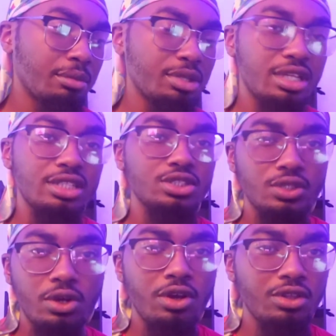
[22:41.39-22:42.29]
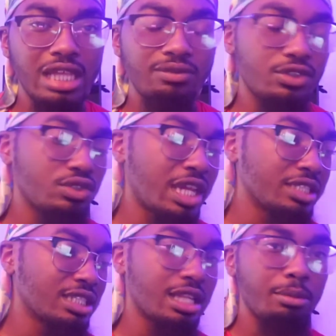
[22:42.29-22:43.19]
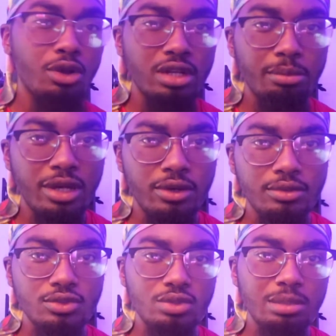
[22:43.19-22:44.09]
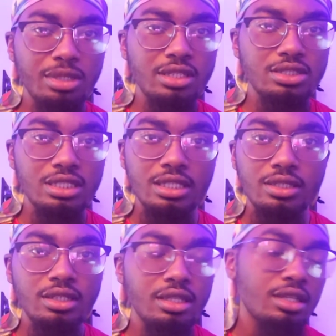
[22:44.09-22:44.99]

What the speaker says: and because there are 11 tracks and I'm already about 20 minutes in,